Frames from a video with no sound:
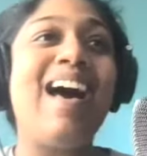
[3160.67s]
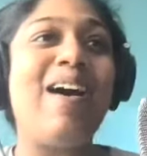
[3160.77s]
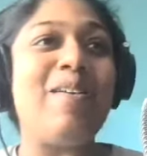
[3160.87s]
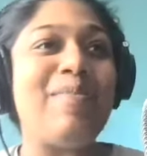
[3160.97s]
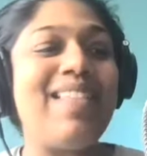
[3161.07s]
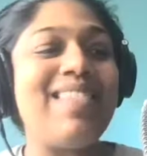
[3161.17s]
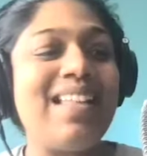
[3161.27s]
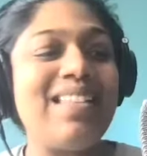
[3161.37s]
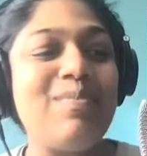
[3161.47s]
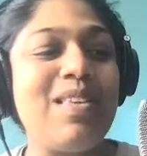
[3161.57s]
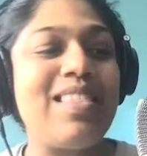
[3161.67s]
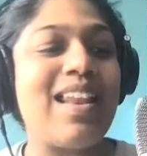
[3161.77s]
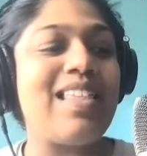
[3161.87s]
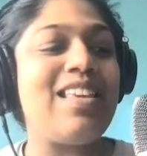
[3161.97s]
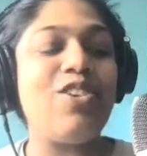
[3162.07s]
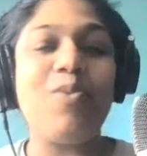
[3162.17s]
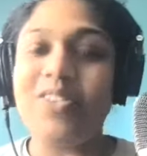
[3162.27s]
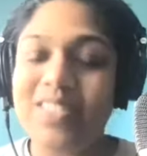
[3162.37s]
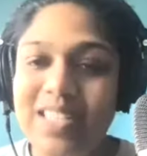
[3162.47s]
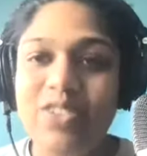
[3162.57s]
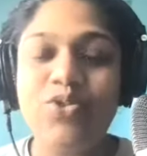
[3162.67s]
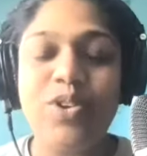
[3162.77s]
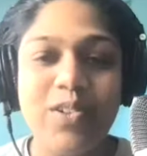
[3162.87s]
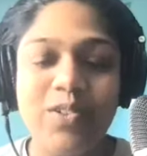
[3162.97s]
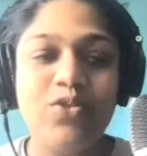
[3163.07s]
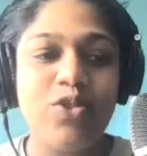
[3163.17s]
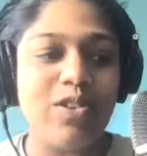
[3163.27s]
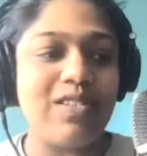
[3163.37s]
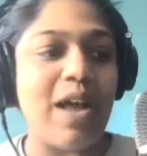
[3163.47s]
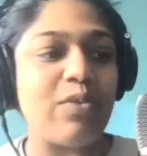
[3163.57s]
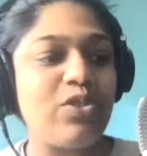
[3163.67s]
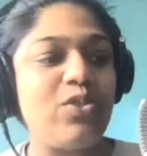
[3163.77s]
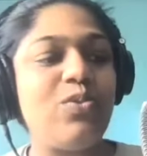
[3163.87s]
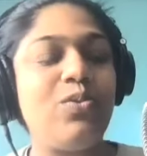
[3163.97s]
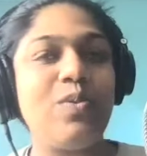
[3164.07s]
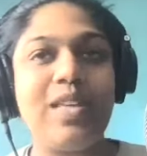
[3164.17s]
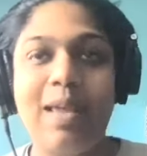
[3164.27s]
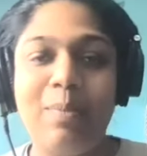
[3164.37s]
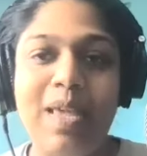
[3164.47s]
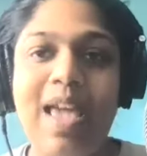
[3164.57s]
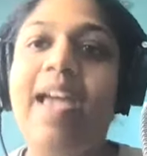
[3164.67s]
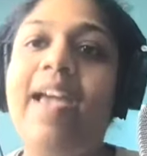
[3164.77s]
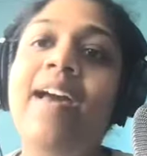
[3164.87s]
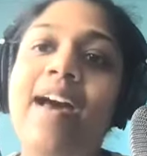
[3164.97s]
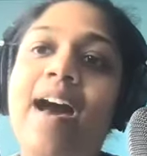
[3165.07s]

And that's something that I think you are seeing trickle down to the NBA.